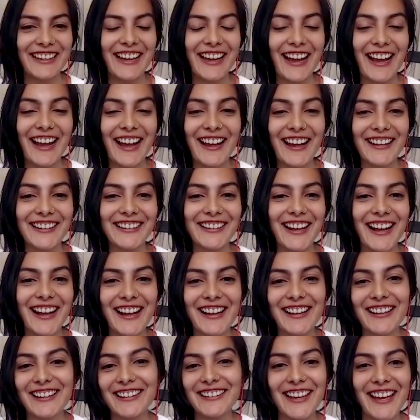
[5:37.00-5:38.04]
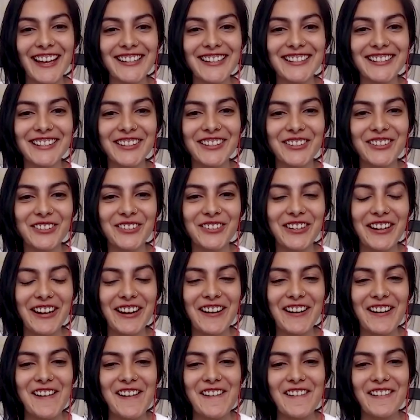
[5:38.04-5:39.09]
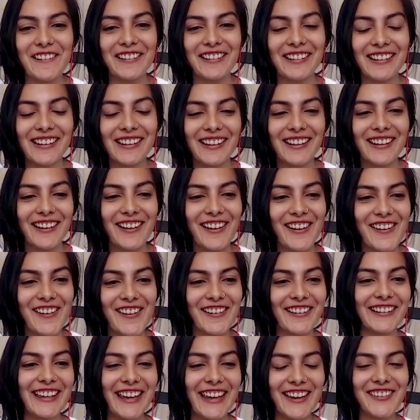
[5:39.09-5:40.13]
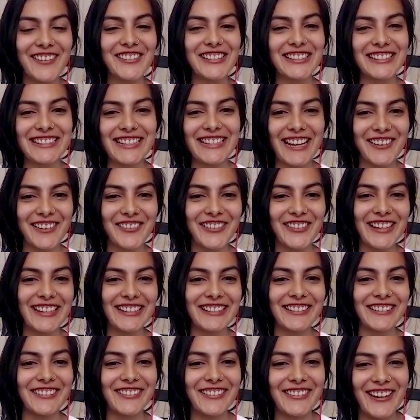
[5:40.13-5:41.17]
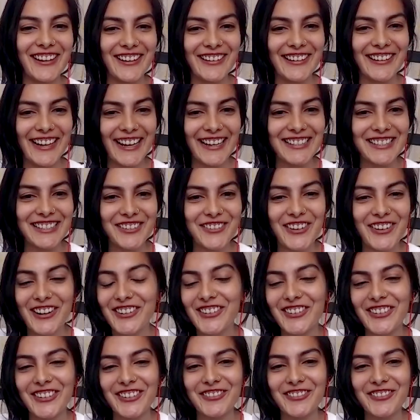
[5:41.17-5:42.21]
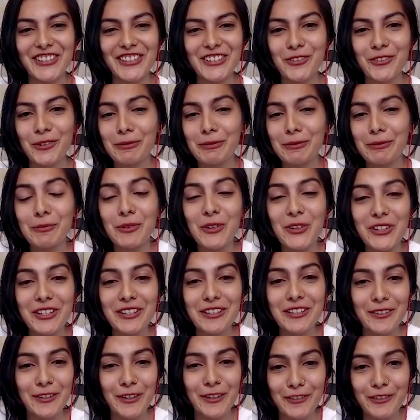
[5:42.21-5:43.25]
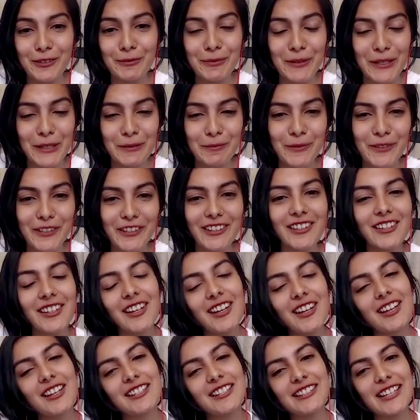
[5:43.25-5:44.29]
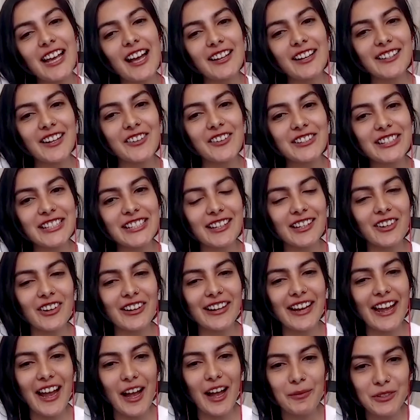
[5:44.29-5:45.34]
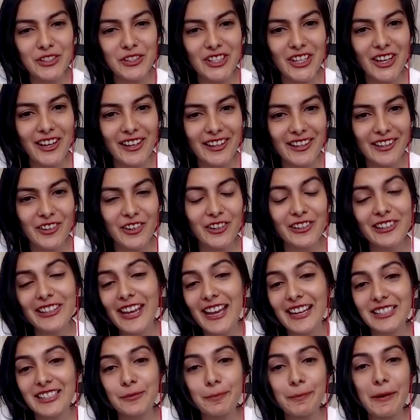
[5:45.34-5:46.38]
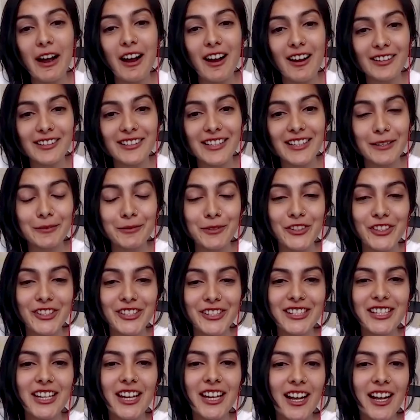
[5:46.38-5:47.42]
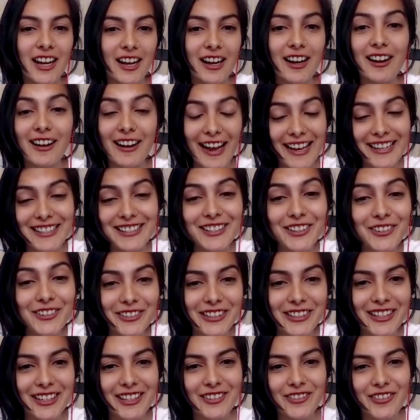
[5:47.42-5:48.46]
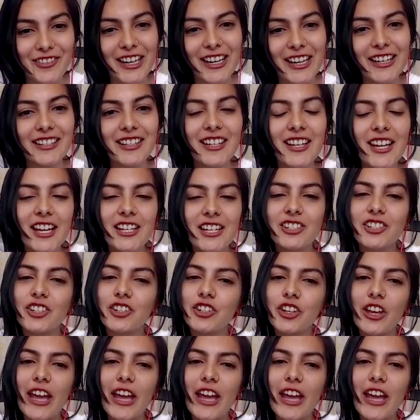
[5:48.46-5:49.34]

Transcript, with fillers: and I guess you uh, uh, gave a segue to our next question, which would be most of the people start out selling on Amazon only as a part timers, uh, as you did, right? So, do